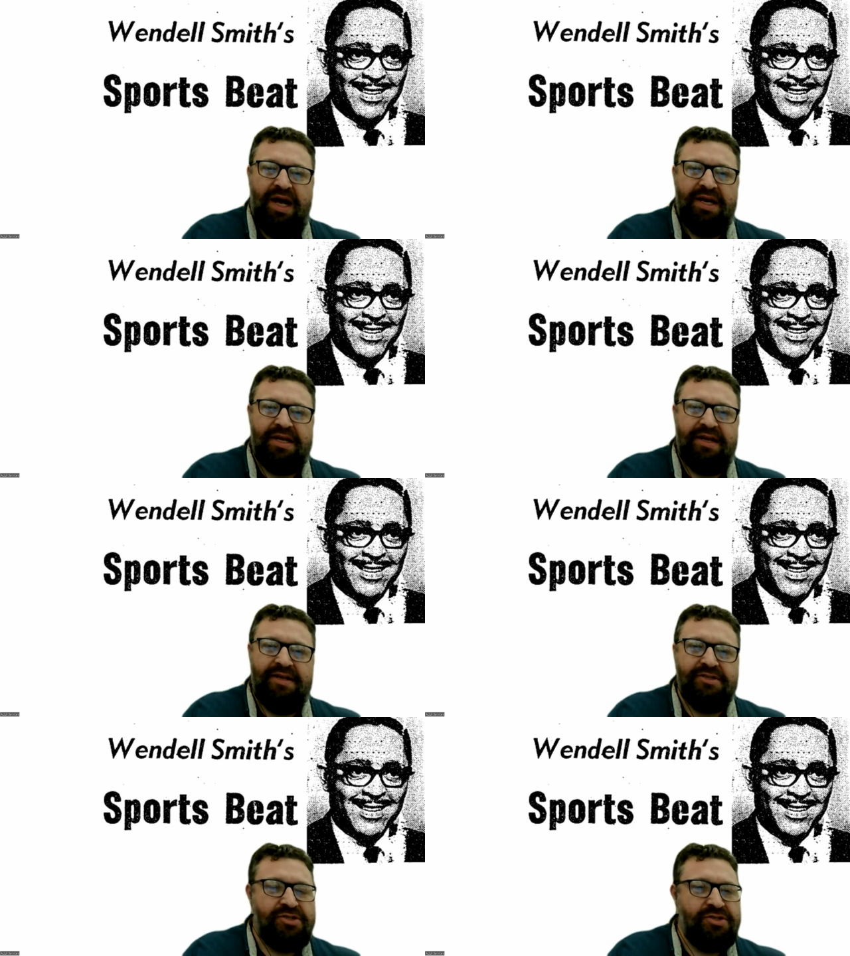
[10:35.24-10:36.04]
Speaker 1: not
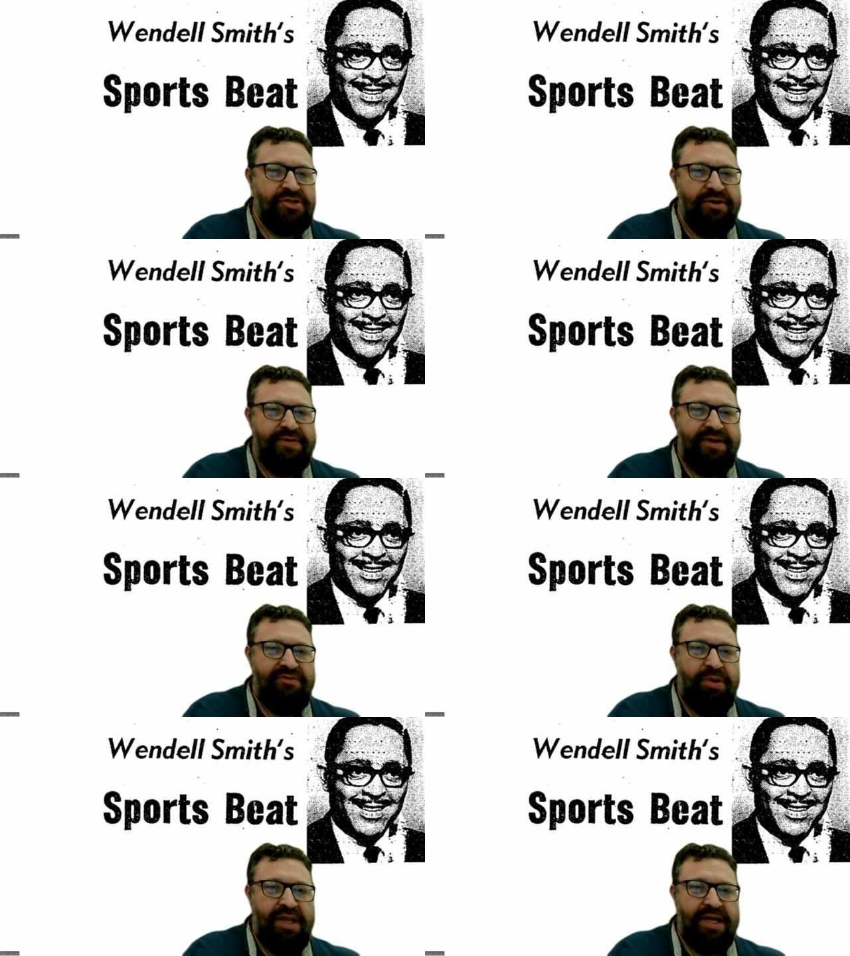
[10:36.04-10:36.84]

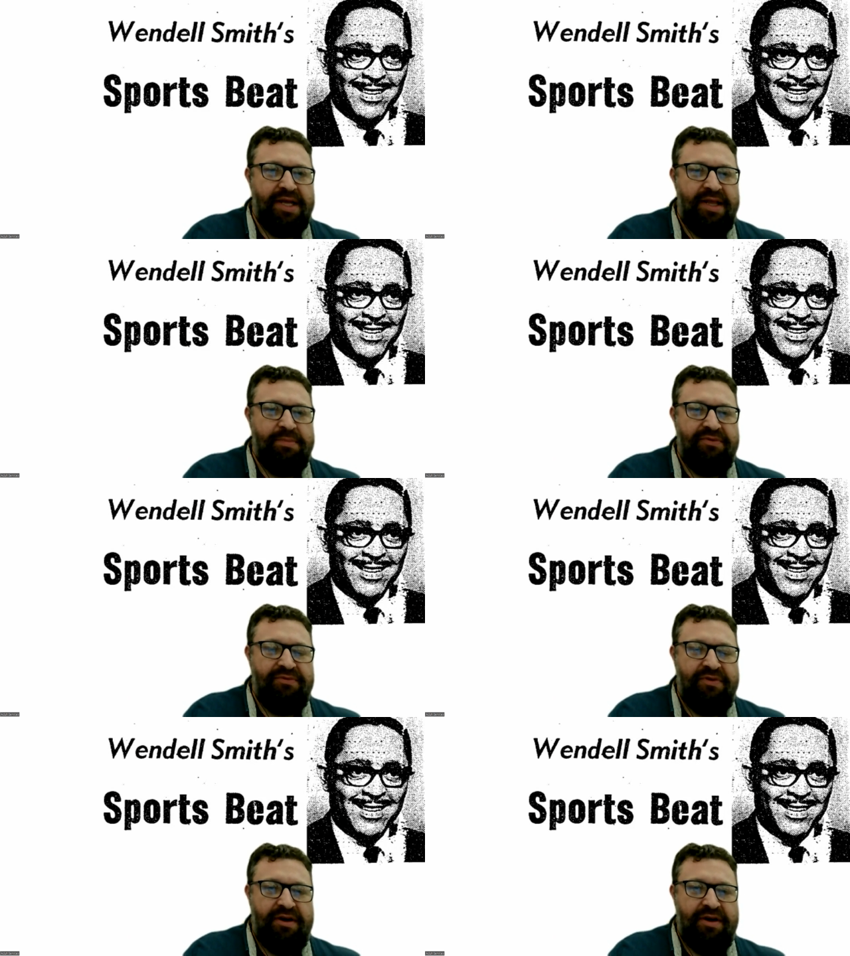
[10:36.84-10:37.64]
conservative politically, but
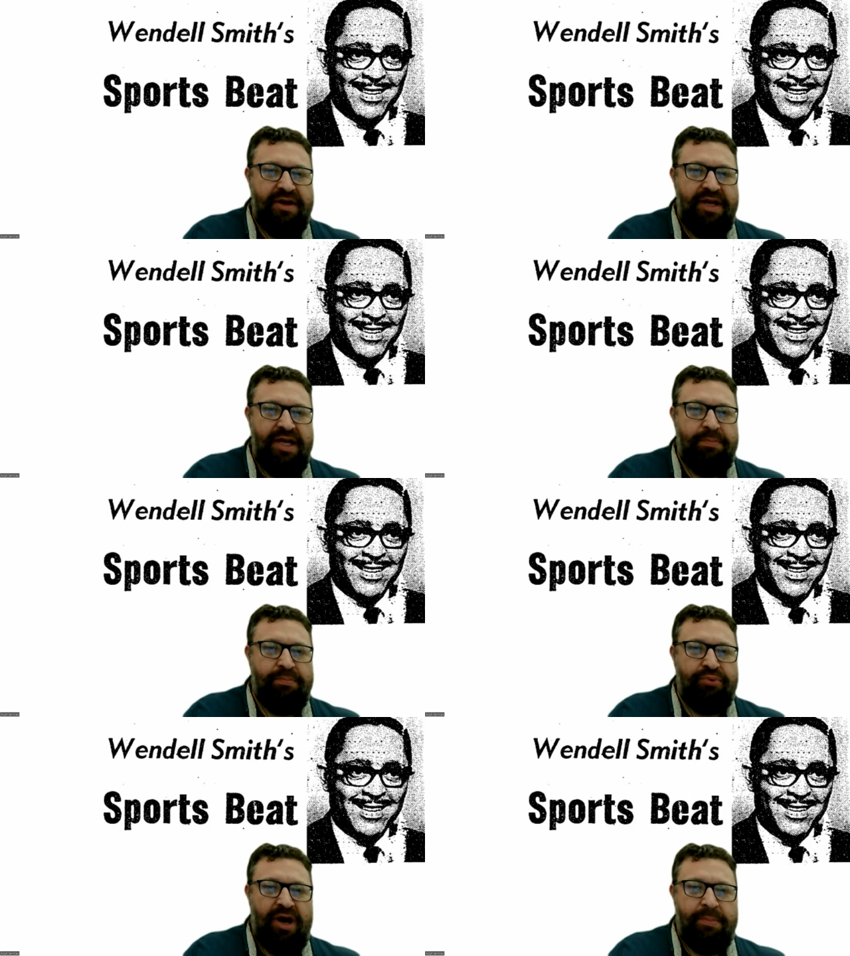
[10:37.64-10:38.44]
very
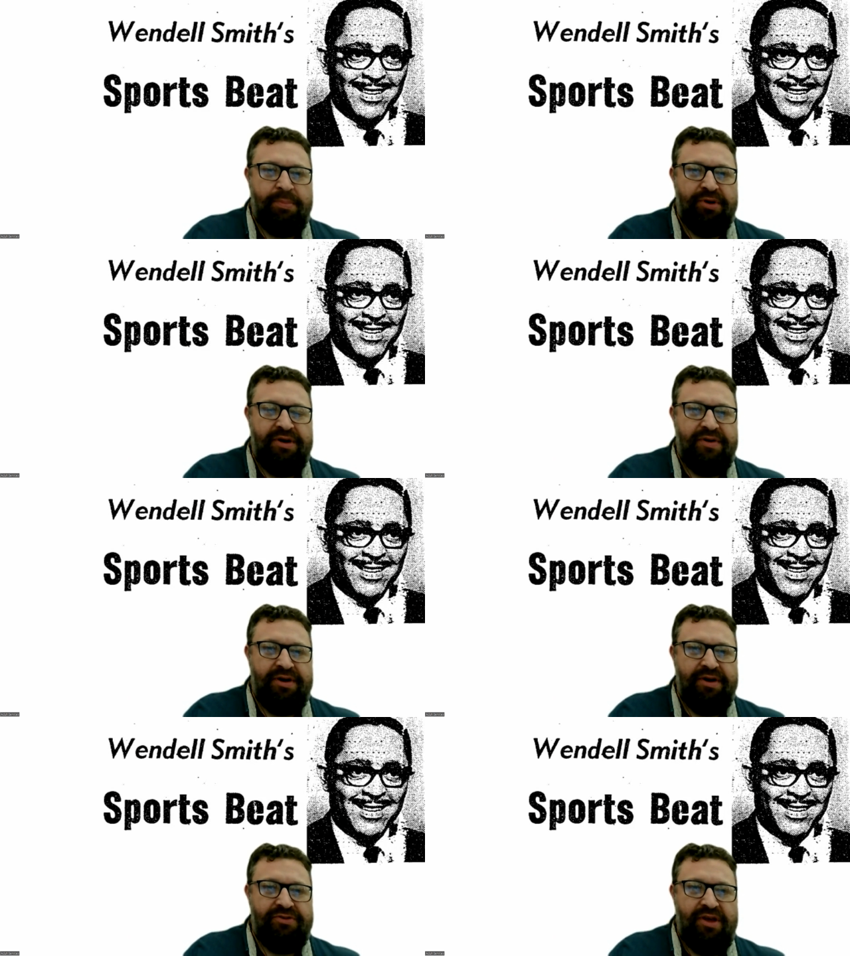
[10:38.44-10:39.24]
proper and
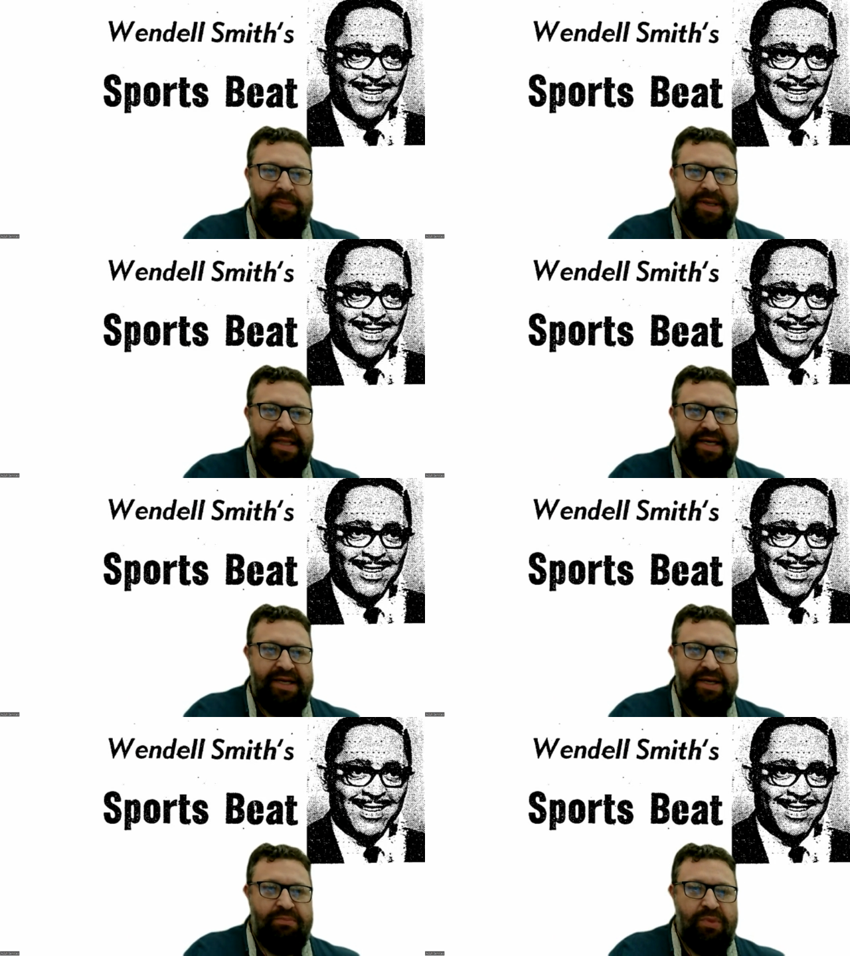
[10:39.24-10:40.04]
very
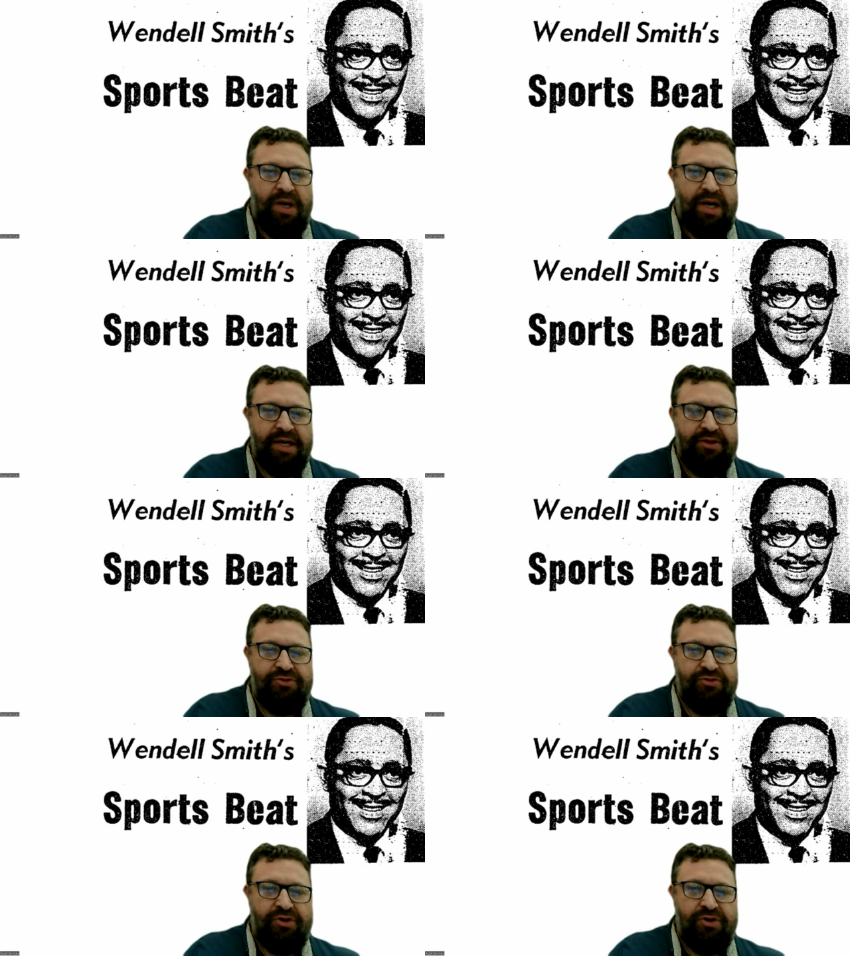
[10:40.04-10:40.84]
seemingly uh,
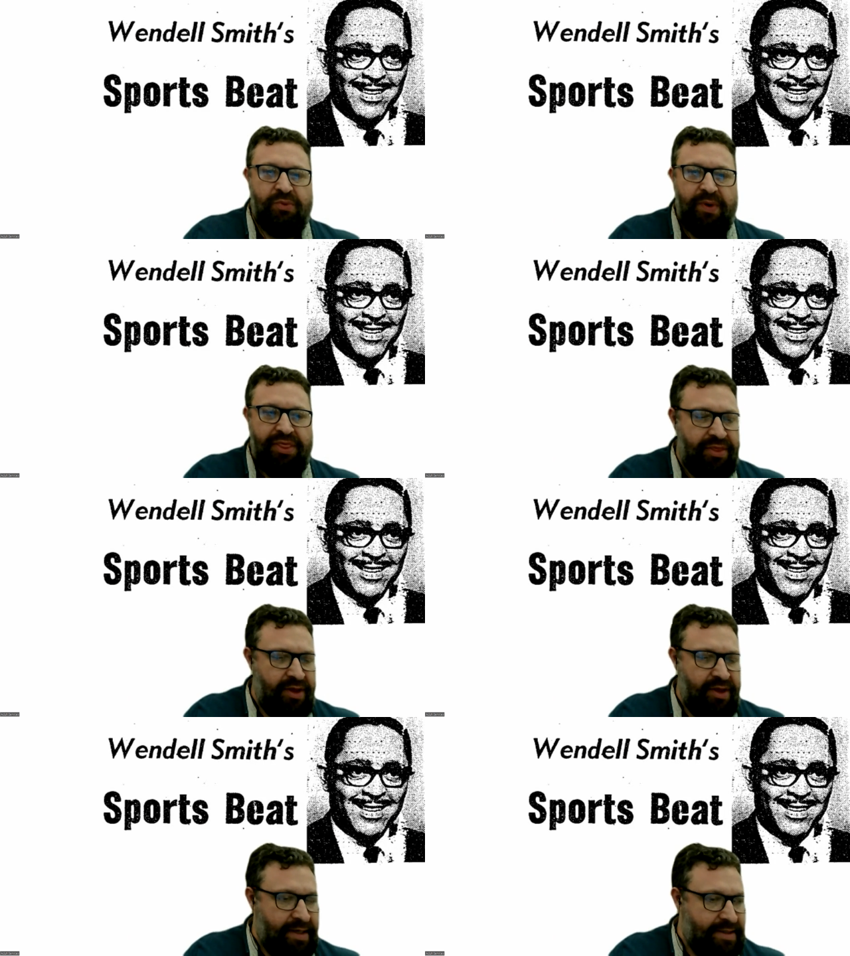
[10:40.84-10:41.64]
concerned with
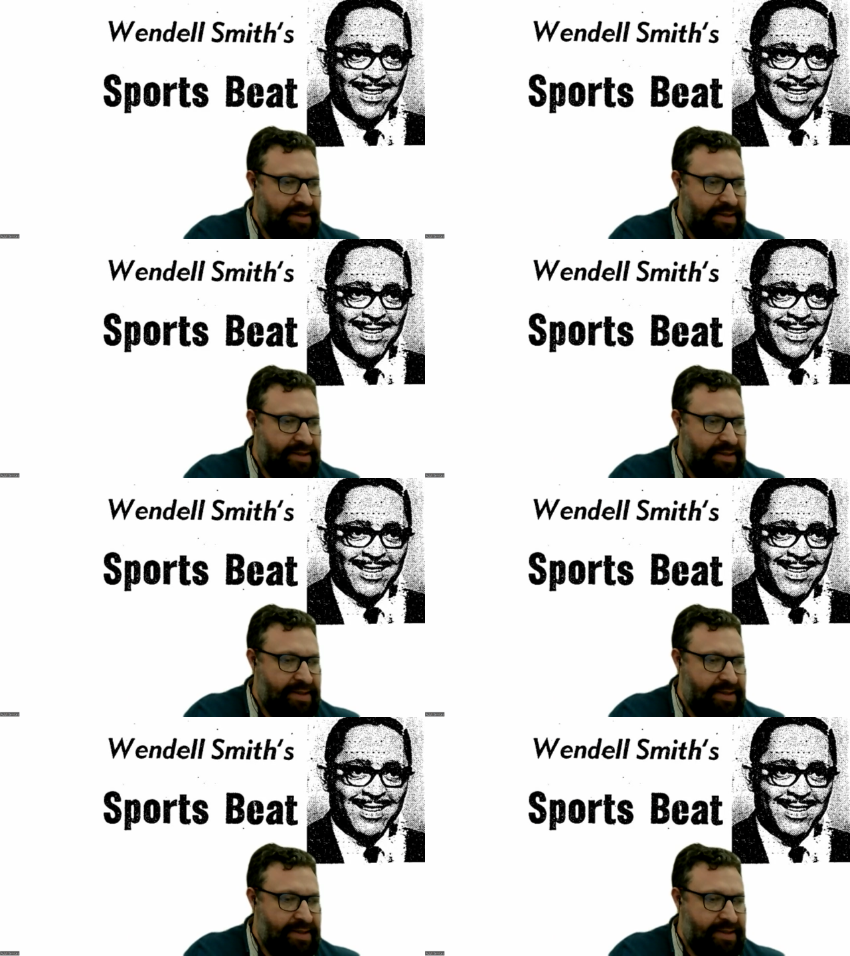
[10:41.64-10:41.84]
uh,